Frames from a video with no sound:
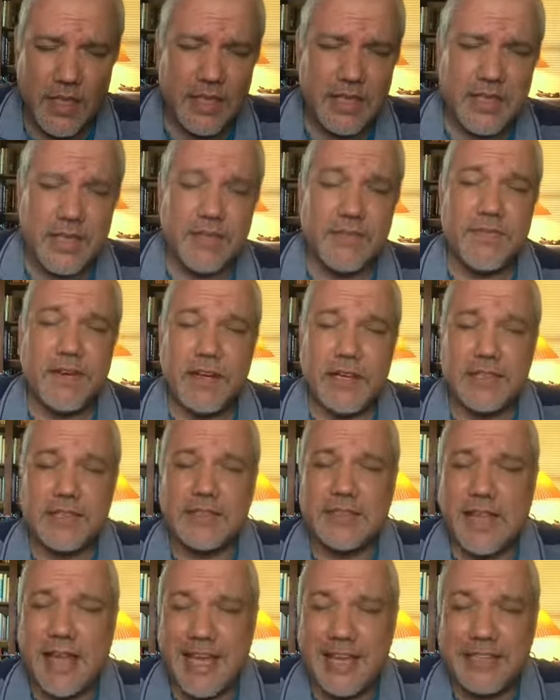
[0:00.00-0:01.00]
Give us
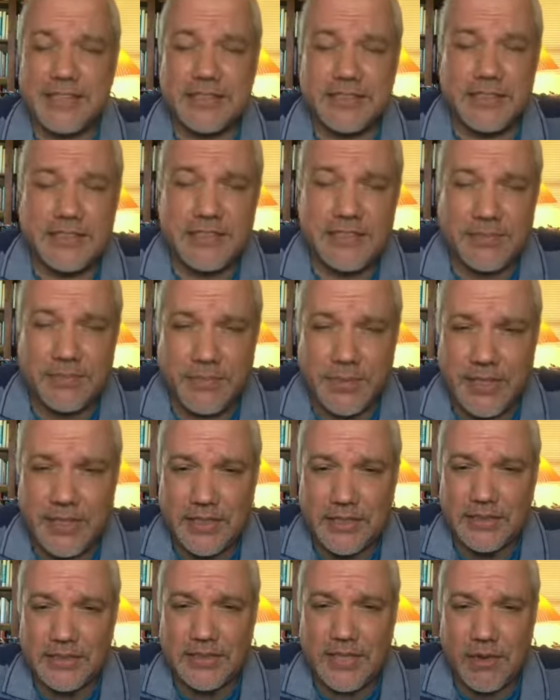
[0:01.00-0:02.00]
that sense of
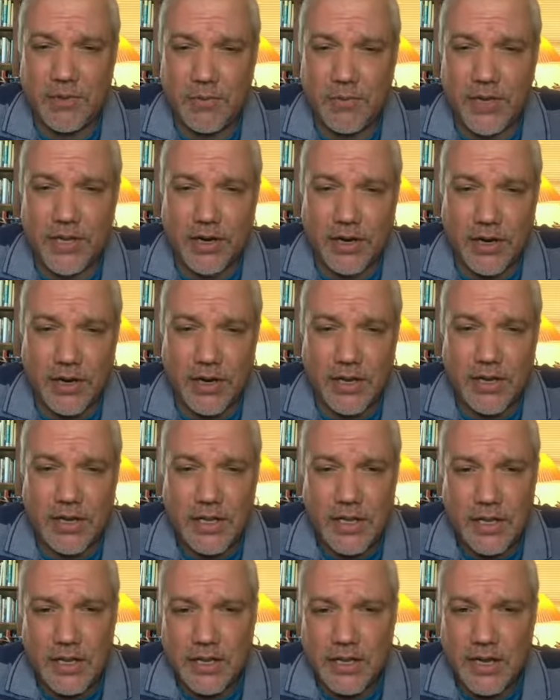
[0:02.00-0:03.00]
peace that we are
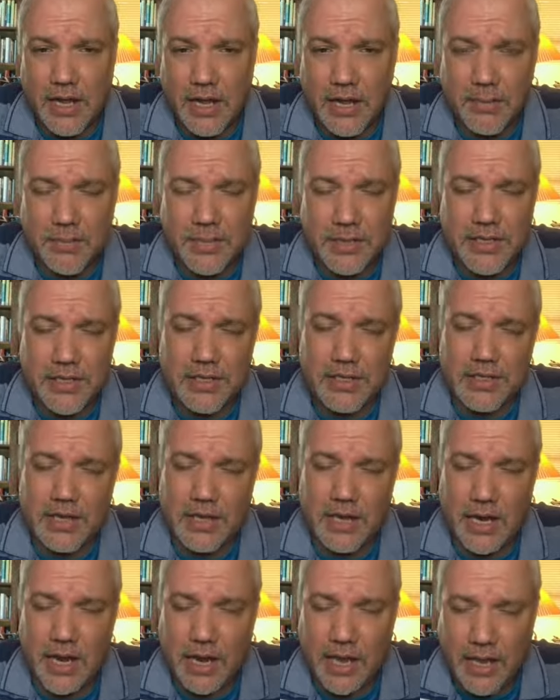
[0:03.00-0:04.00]
competent
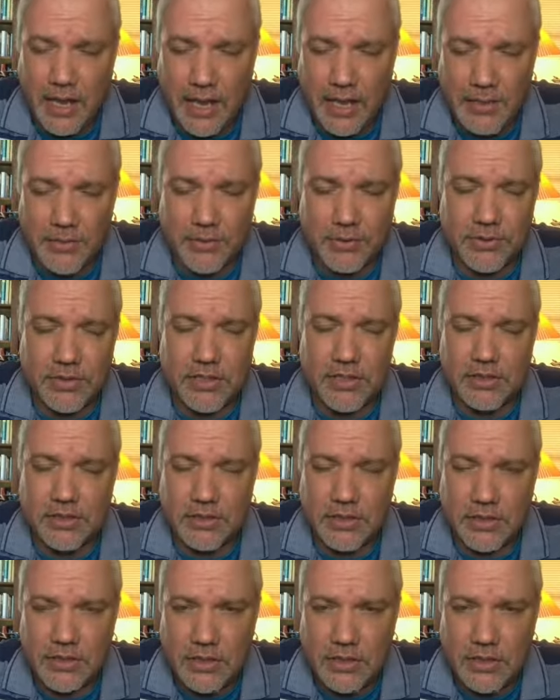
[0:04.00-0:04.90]
and able to